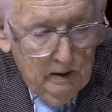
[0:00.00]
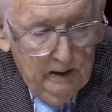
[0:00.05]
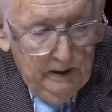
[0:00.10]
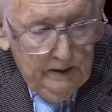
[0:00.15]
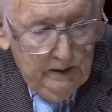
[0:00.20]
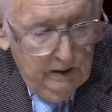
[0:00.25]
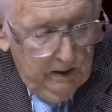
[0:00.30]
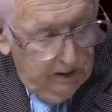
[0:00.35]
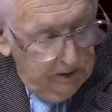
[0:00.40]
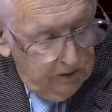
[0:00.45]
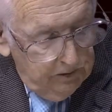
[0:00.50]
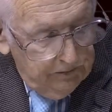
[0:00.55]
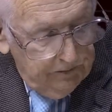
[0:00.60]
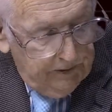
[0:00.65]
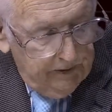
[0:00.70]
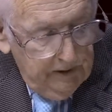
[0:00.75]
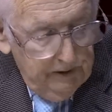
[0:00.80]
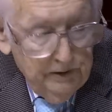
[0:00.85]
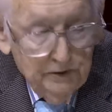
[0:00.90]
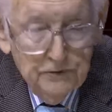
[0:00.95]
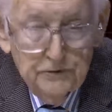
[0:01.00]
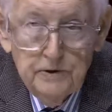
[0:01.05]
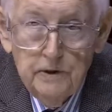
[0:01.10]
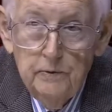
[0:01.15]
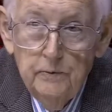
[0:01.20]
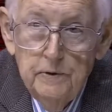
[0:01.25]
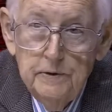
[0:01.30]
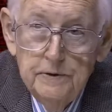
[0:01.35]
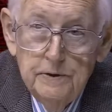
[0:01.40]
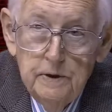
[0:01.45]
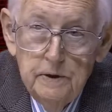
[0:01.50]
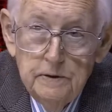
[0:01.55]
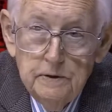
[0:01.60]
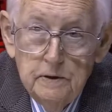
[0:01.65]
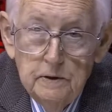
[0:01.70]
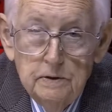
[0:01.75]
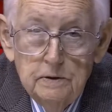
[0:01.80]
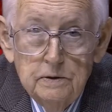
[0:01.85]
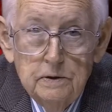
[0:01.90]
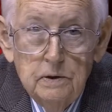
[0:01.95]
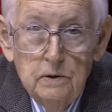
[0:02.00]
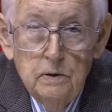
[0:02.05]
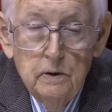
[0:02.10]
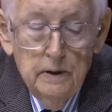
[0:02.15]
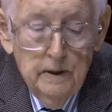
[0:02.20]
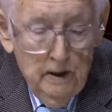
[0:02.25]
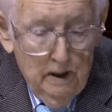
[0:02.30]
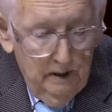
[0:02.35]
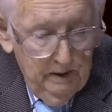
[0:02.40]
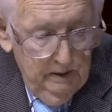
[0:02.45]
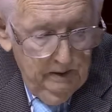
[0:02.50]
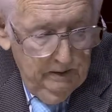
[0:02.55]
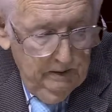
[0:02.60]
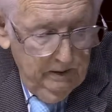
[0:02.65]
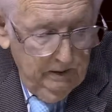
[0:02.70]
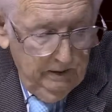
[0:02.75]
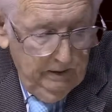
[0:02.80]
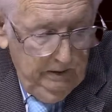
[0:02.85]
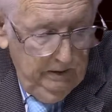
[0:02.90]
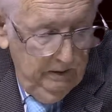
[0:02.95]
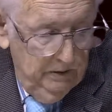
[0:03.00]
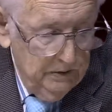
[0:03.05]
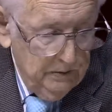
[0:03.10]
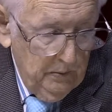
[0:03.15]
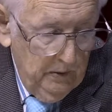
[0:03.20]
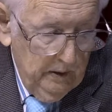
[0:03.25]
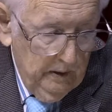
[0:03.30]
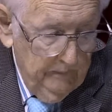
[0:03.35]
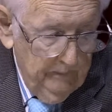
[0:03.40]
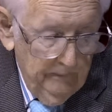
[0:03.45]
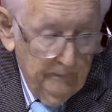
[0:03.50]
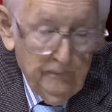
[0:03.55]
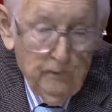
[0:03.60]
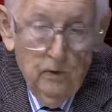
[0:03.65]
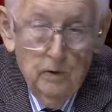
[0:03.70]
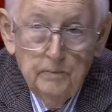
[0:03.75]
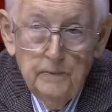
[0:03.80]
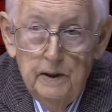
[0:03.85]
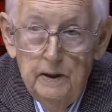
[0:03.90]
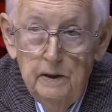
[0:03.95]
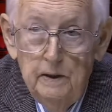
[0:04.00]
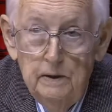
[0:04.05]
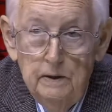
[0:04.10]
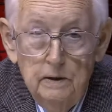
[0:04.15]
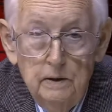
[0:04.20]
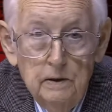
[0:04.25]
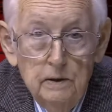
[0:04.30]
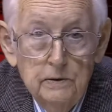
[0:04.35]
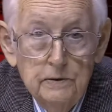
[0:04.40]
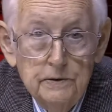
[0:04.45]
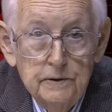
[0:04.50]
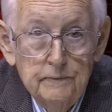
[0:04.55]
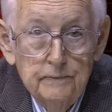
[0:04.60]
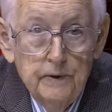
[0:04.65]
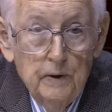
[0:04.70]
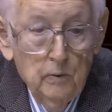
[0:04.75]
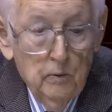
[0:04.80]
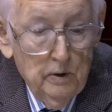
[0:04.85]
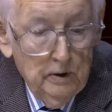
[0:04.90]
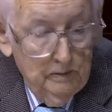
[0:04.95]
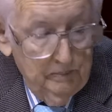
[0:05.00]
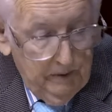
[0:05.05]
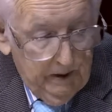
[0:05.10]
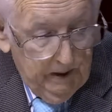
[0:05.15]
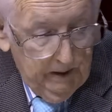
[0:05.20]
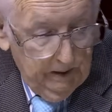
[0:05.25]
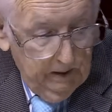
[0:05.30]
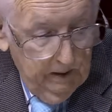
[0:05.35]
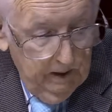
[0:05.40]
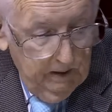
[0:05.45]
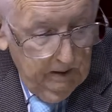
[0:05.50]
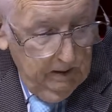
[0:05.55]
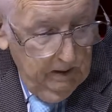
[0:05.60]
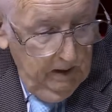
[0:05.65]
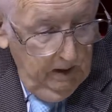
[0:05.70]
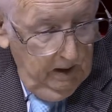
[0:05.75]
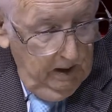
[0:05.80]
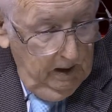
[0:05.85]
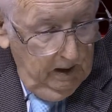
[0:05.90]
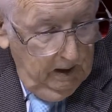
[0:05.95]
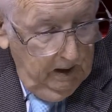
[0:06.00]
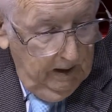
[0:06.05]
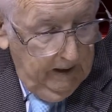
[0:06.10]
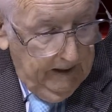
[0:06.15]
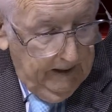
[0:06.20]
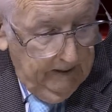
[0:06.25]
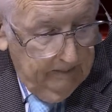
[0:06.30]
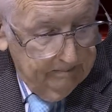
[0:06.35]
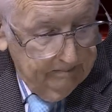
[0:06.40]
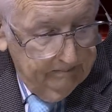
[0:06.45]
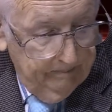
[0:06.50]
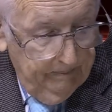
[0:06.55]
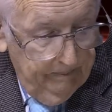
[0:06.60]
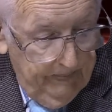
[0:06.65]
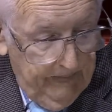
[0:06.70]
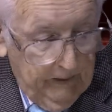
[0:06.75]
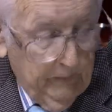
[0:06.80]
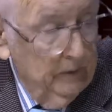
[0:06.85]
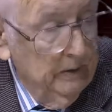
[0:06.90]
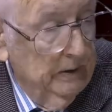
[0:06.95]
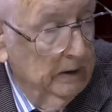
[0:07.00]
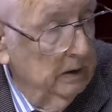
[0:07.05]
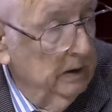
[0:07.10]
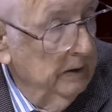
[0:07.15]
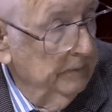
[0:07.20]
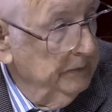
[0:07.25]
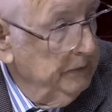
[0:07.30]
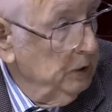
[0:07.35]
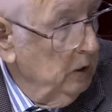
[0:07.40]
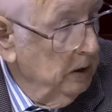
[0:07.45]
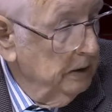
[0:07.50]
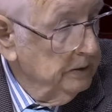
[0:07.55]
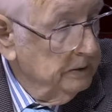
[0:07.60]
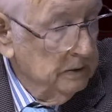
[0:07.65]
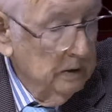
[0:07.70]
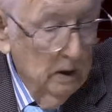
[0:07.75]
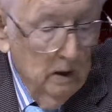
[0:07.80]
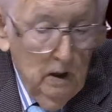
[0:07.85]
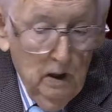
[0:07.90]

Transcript: I, I don't think you'll see resistance to it. I, they're going to use whatever form they need to use if they want to buy a gun. Um, they really don't have a choice.